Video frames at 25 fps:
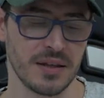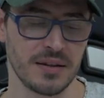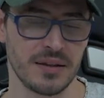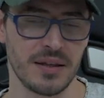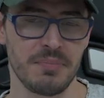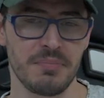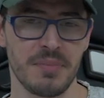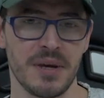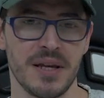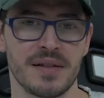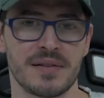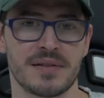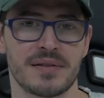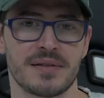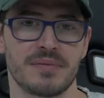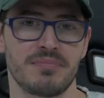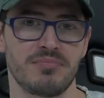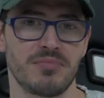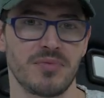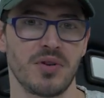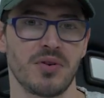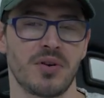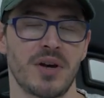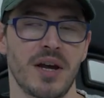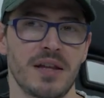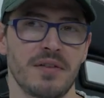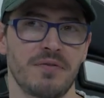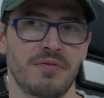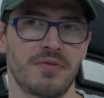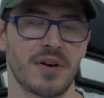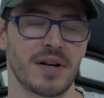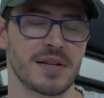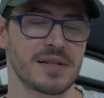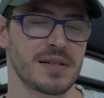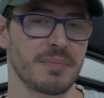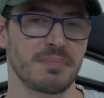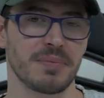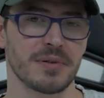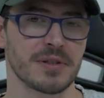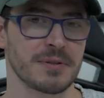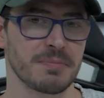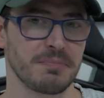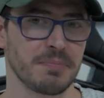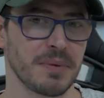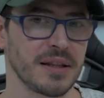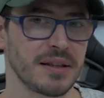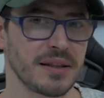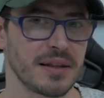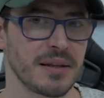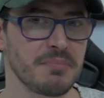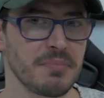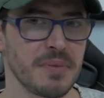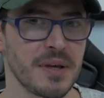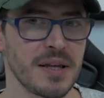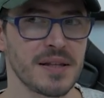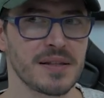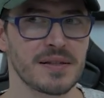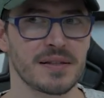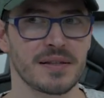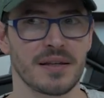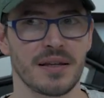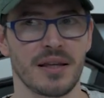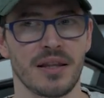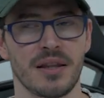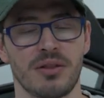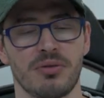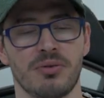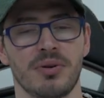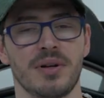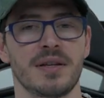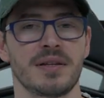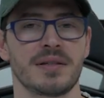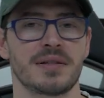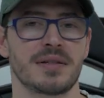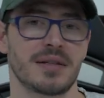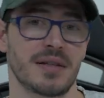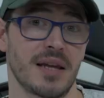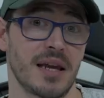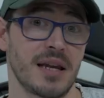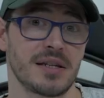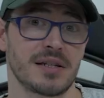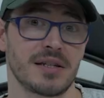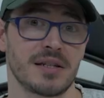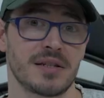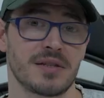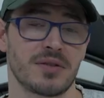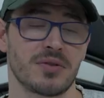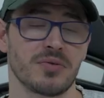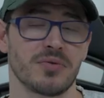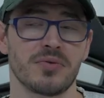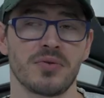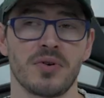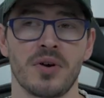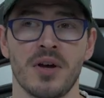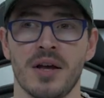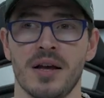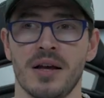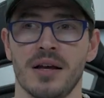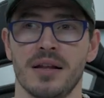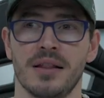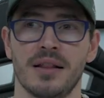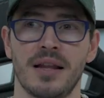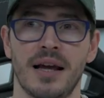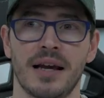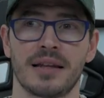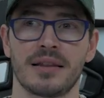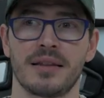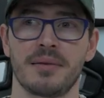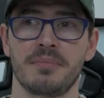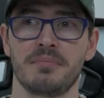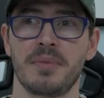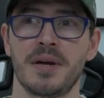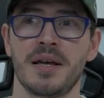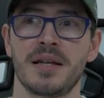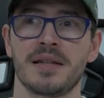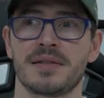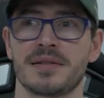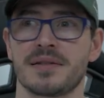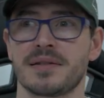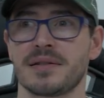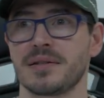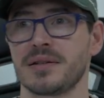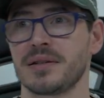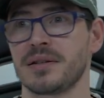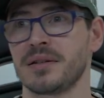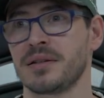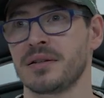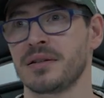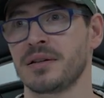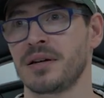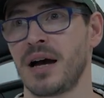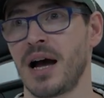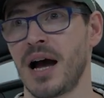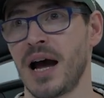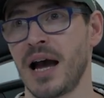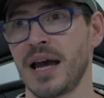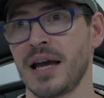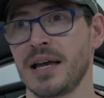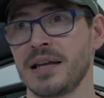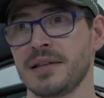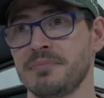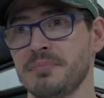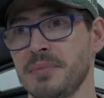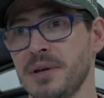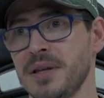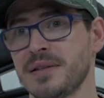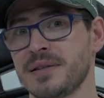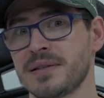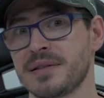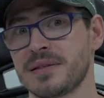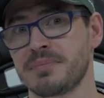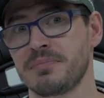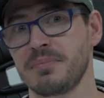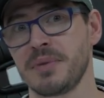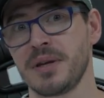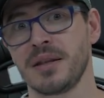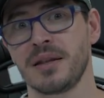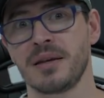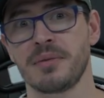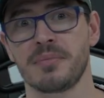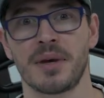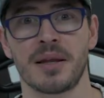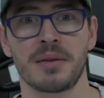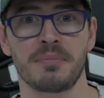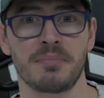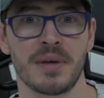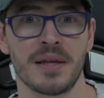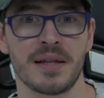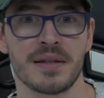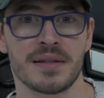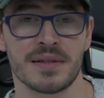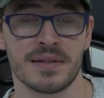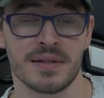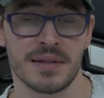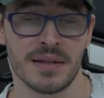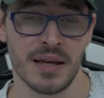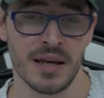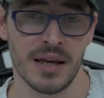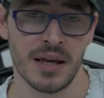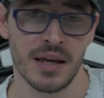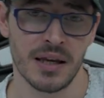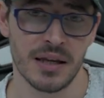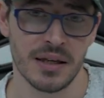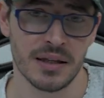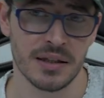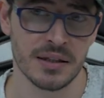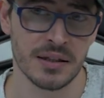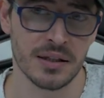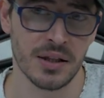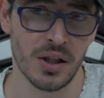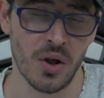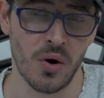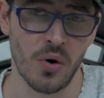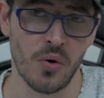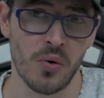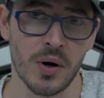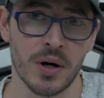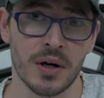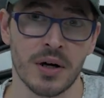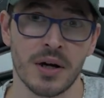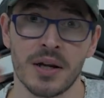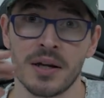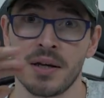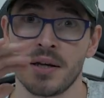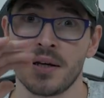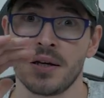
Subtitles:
The mids, you can, for example, split the mids in three stages too, like the mids high, mids medium, and mids lower.